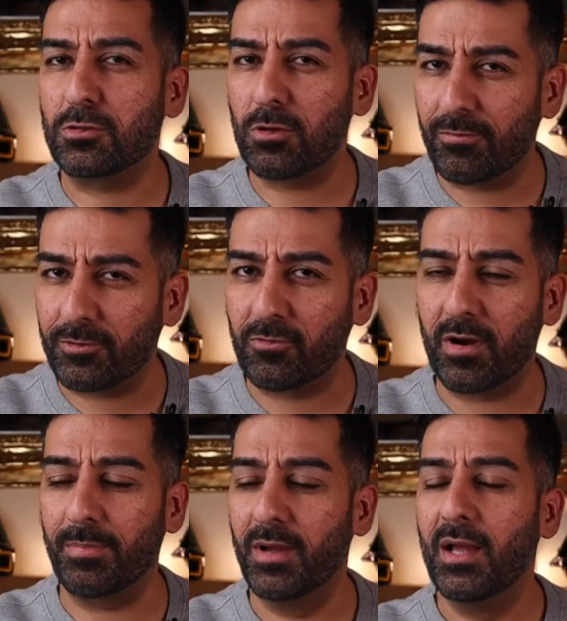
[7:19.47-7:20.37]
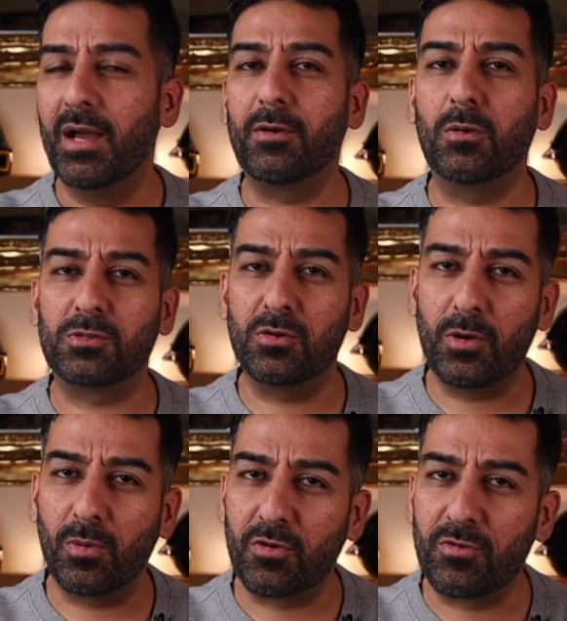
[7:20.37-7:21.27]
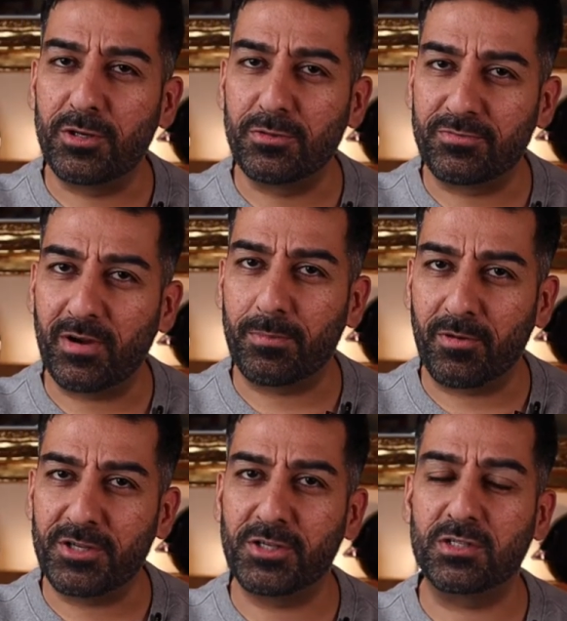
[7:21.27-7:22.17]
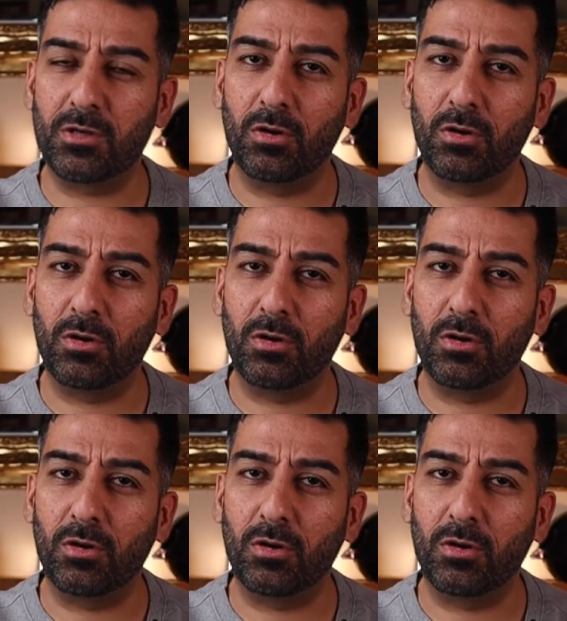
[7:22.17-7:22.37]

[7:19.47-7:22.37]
soft grip, and also you want to reduce vibrations